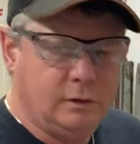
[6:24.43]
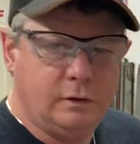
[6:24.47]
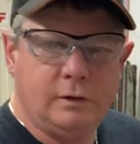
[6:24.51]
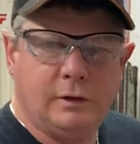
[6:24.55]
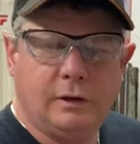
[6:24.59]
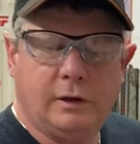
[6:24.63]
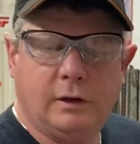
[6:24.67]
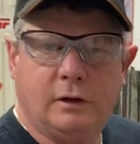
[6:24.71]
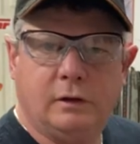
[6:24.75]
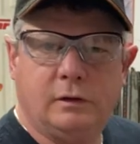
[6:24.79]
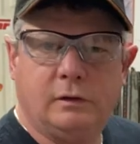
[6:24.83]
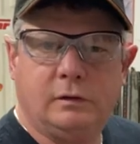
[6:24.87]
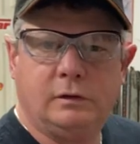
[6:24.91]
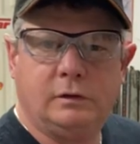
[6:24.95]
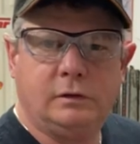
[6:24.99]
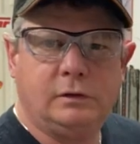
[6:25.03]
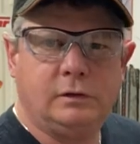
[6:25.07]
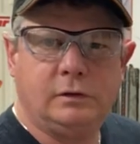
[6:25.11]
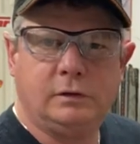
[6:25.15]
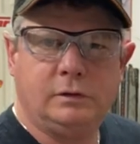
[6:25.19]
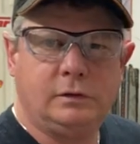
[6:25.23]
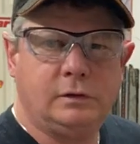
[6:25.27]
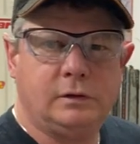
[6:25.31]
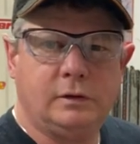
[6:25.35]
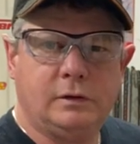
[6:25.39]
You know?
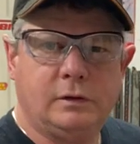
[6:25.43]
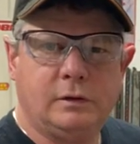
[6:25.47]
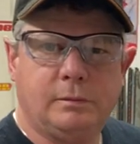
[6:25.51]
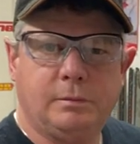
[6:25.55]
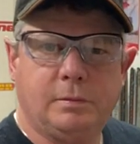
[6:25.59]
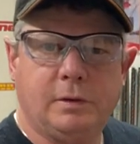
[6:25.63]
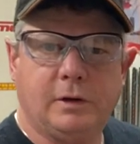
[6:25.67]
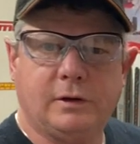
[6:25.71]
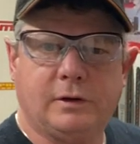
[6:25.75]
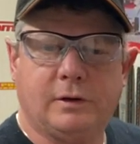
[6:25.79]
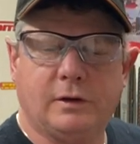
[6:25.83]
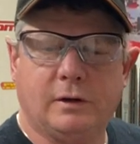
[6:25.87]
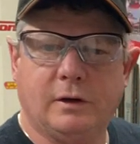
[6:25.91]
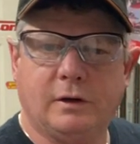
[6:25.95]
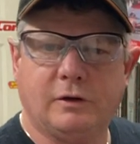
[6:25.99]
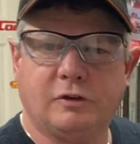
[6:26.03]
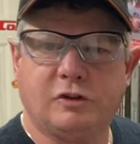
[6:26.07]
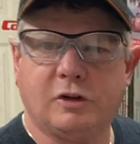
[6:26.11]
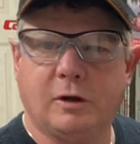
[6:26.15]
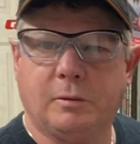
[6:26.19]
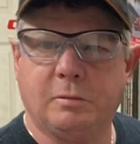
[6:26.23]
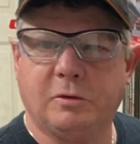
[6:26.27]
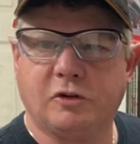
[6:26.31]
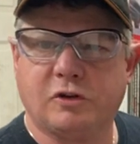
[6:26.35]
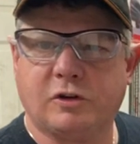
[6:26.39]
But
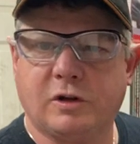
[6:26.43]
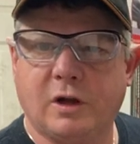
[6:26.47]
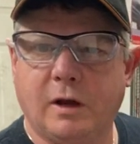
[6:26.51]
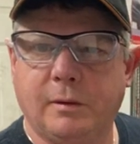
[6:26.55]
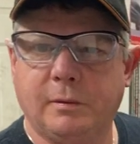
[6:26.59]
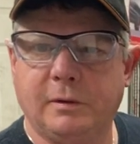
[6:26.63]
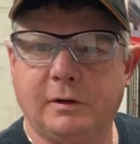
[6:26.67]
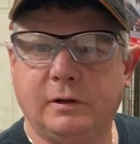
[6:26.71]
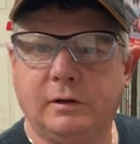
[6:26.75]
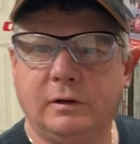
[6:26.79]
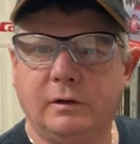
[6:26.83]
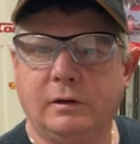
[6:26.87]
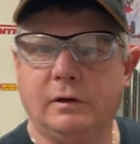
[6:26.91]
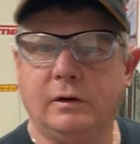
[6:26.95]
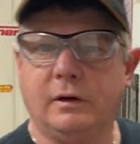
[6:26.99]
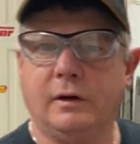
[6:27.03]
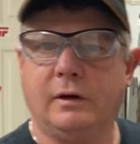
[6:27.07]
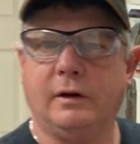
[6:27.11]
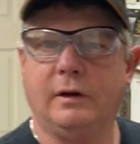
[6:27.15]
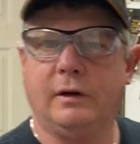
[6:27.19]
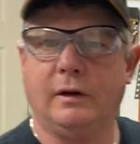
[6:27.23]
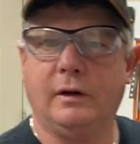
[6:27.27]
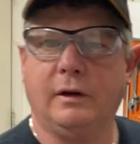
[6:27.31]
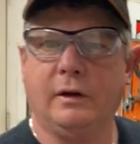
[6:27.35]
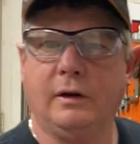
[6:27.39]
summer's coming,
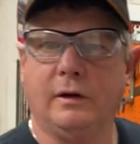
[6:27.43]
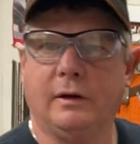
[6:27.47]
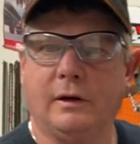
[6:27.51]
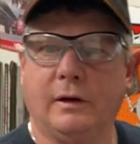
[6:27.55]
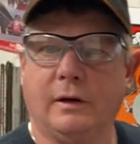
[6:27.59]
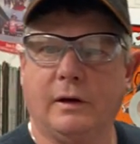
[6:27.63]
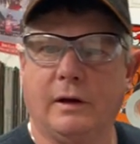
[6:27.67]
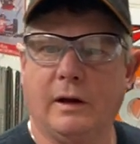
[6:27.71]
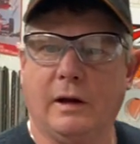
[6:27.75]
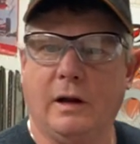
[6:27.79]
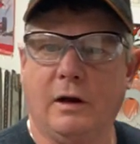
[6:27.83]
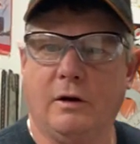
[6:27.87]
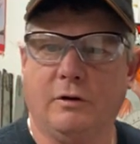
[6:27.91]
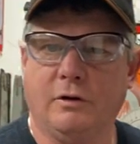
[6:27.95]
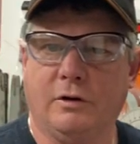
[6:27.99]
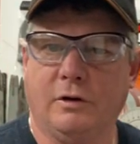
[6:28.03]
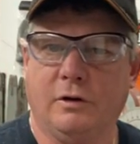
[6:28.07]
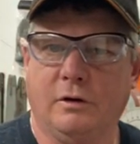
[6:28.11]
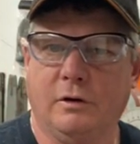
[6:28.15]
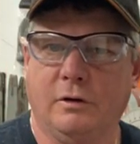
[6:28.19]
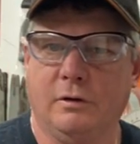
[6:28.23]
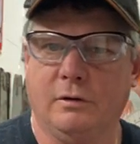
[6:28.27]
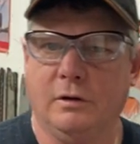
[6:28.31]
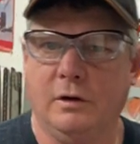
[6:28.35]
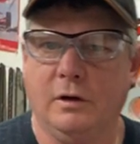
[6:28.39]
and I'm going to get out and
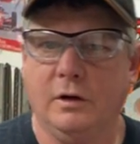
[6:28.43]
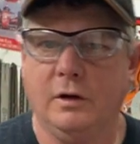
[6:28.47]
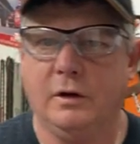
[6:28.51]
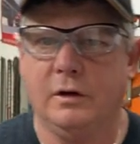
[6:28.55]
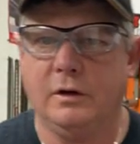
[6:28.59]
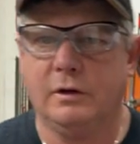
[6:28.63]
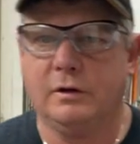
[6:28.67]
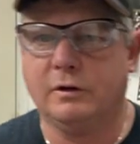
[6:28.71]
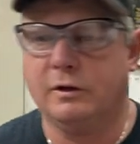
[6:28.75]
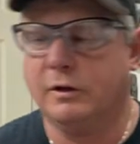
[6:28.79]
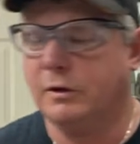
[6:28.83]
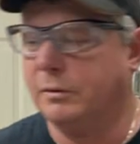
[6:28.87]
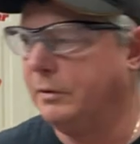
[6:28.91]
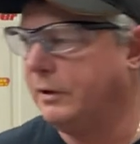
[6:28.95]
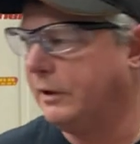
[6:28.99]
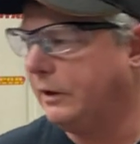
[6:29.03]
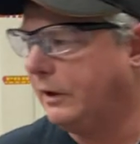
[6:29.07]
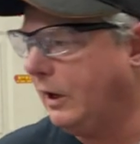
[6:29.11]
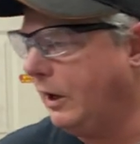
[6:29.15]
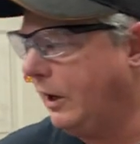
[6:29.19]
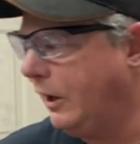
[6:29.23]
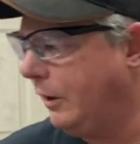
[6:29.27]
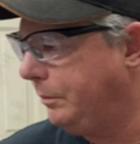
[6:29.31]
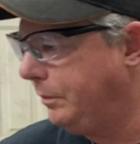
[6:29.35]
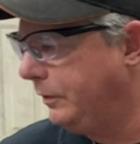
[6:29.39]
do a little bit of
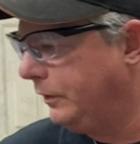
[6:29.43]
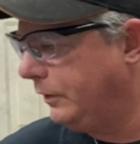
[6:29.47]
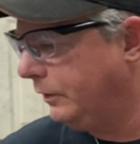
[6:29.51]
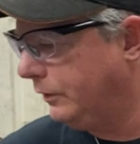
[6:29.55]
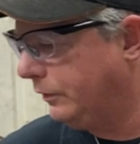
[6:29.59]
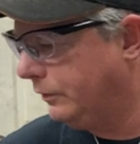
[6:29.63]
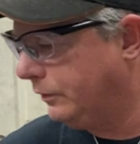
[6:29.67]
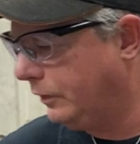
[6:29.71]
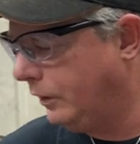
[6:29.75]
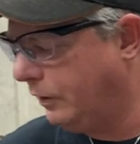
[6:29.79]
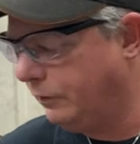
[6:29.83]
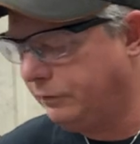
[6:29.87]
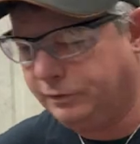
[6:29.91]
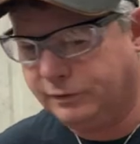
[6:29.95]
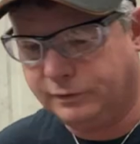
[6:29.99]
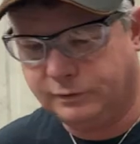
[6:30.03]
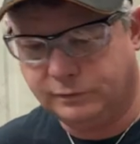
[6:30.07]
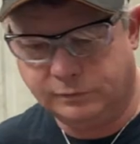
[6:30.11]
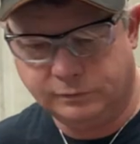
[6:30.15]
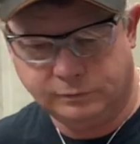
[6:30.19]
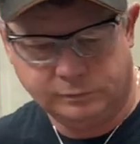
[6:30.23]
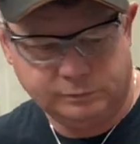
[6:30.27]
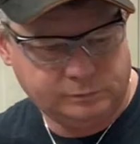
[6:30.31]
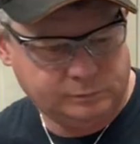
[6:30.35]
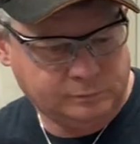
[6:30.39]
camping and stuff,
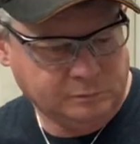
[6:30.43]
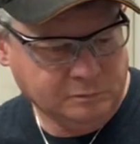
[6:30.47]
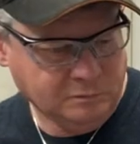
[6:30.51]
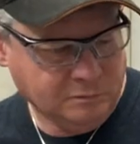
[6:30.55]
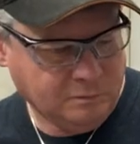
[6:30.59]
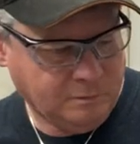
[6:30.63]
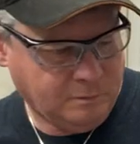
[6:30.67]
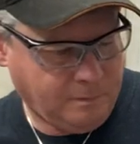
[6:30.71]
and a